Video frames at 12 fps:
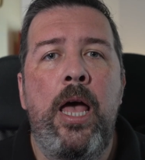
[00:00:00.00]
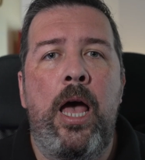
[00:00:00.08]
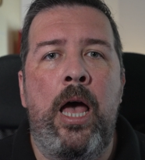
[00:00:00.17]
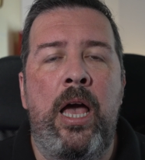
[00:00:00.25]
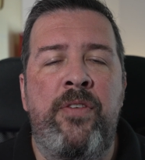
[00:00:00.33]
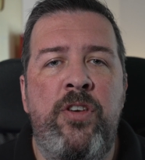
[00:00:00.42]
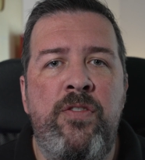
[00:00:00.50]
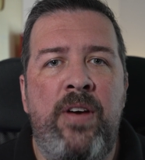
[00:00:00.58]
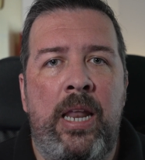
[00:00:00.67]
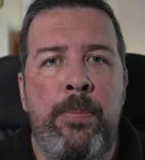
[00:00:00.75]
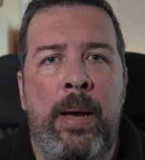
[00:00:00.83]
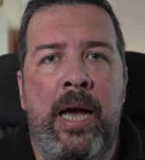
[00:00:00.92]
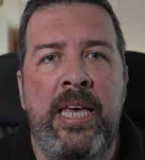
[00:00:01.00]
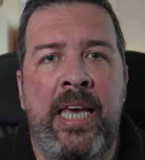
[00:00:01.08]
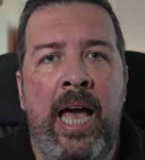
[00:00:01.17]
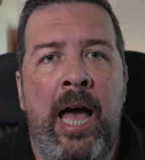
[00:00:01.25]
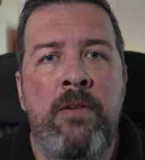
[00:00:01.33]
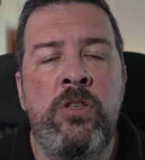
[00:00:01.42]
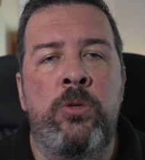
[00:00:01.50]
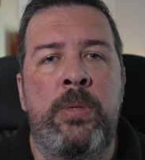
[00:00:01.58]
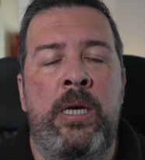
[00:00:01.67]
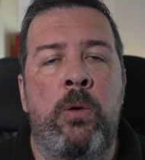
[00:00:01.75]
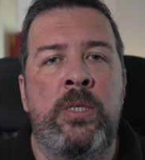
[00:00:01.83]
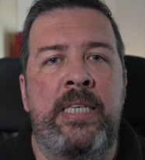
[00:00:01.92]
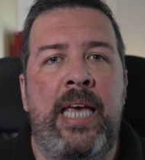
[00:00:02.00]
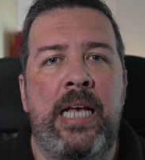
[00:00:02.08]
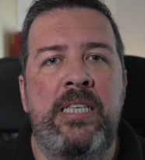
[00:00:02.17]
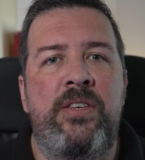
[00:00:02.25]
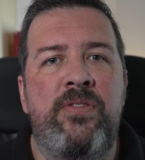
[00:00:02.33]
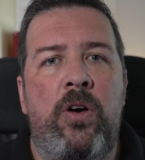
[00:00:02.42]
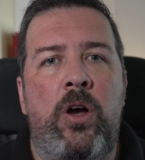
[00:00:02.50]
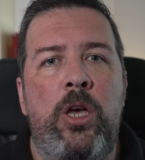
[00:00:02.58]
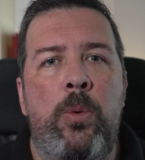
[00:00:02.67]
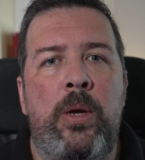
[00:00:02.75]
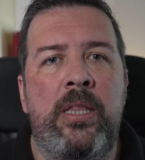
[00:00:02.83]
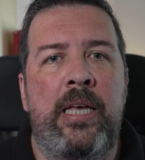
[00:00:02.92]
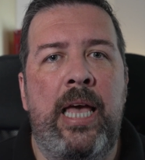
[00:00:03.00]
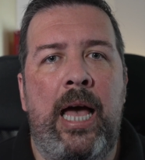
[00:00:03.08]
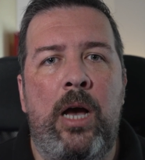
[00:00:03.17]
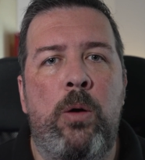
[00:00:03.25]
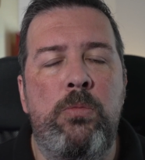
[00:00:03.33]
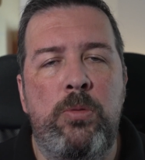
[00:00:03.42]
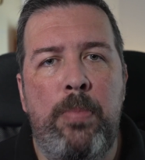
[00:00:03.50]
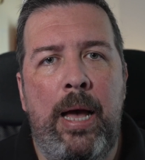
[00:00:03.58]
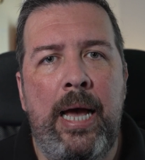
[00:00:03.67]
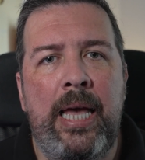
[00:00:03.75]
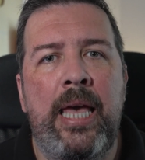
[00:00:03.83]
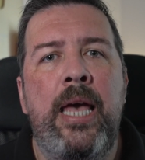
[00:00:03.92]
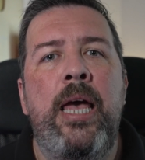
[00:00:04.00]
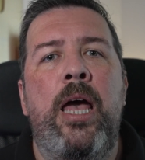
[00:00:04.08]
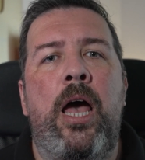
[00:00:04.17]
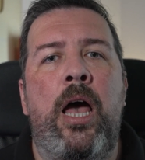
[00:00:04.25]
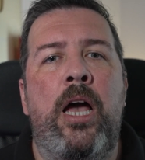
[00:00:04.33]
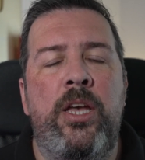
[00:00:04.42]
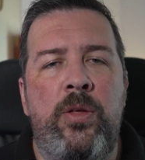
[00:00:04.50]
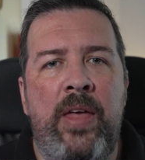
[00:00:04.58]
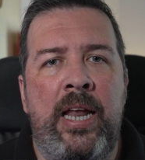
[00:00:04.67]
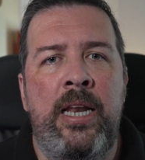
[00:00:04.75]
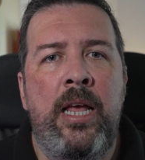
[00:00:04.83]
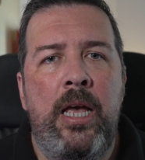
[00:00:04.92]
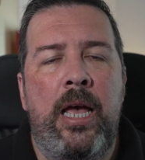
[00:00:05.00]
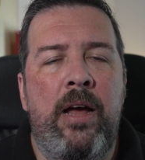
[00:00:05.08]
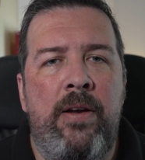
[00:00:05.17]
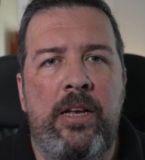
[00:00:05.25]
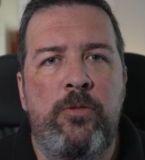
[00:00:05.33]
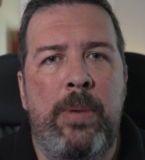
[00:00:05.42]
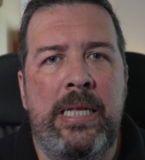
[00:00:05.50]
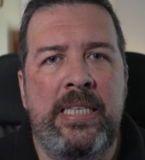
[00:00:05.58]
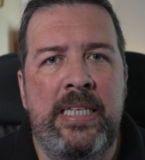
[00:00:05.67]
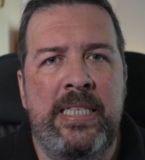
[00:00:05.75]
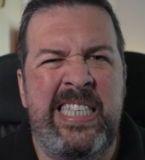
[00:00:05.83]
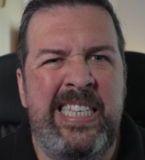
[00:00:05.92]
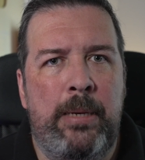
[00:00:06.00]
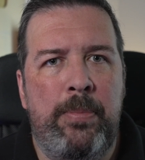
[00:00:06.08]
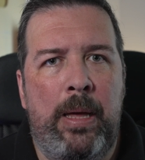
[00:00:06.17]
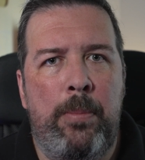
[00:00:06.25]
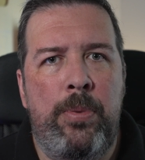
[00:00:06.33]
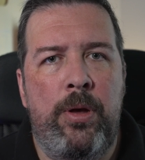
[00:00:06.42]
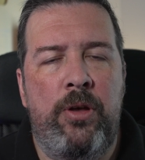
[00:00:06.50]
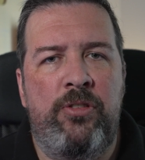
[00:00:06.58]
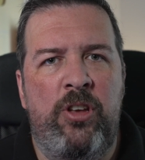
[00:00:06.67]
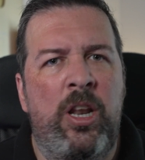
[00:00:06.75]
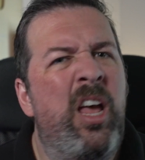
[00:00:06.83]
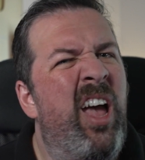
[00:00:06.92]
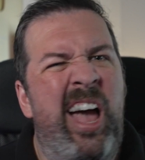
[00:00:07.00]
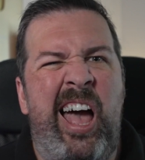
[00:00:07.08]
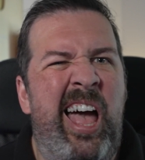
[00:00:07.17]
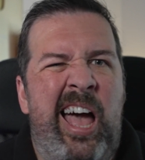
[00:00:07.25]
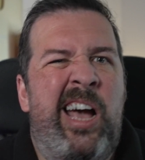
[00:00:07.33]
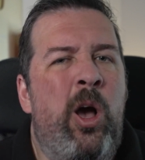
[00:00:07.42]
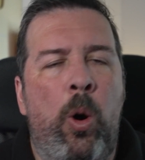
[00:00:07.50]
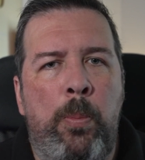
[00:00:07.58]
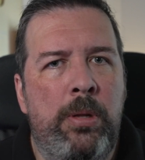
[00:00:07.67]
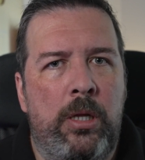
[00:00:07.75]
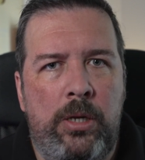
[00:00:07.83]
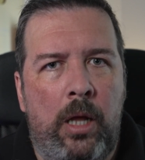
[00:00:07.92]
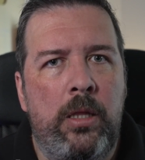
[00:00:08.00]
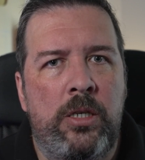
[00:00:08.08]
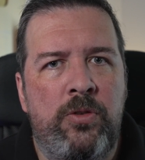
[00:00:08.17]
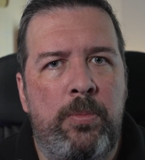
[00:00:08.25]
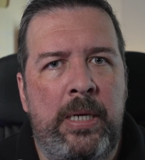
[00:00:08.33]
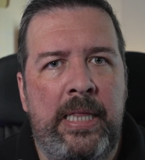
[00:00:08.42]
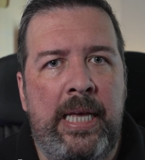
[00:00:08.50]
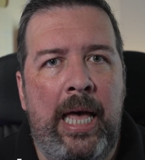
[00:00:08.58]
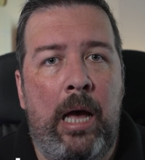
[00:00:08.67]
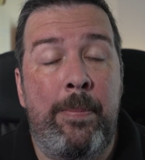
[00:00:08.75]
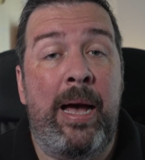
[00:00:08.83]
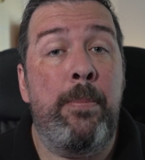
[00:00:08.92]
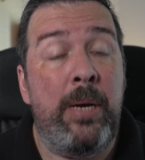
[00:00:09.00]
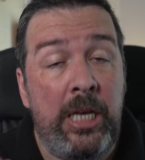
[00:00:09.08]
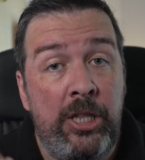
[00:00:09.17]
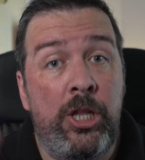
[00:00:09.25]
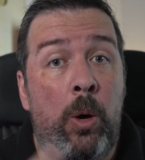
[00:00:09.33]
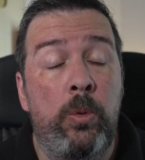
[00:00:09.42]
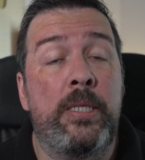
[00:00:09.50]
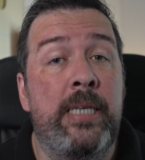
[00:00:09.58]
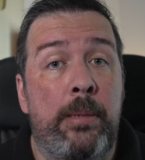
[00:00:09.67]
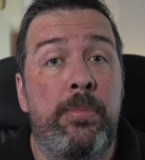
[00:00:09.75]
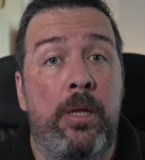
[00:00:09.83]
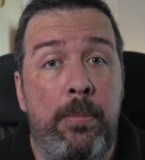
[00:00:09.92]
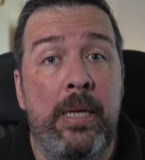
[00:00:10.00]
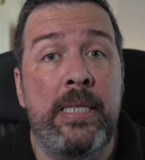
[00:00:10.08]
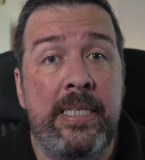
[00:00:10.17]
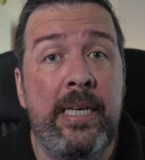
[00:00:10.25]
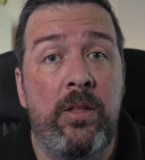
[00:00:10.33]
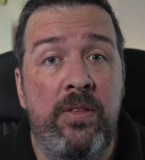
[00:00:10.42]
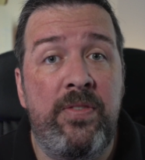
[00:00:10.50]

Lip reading: If you valet park your car and somebody goes and gets it for you, when the car comes back, you then are expected to tip that person a couple of dollars to bring the car back, but you don't tip them until the